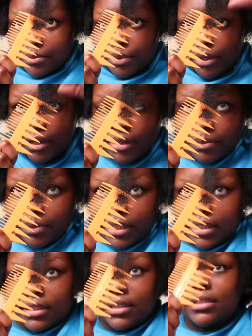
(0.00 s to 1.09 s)
part a
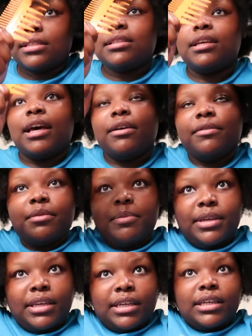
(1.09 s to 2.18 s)
piece however
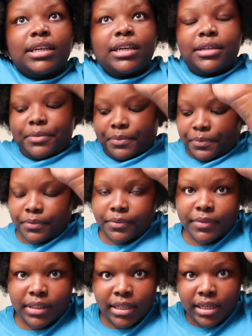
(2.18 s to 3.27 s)
big
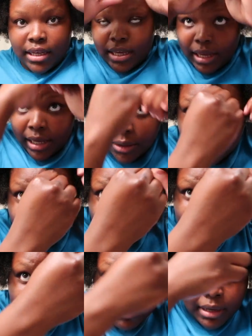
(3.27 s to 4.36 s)
I
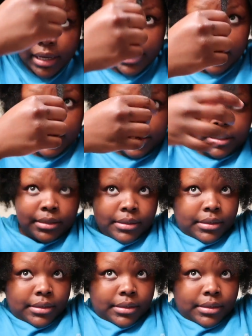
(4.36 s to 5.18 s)
want my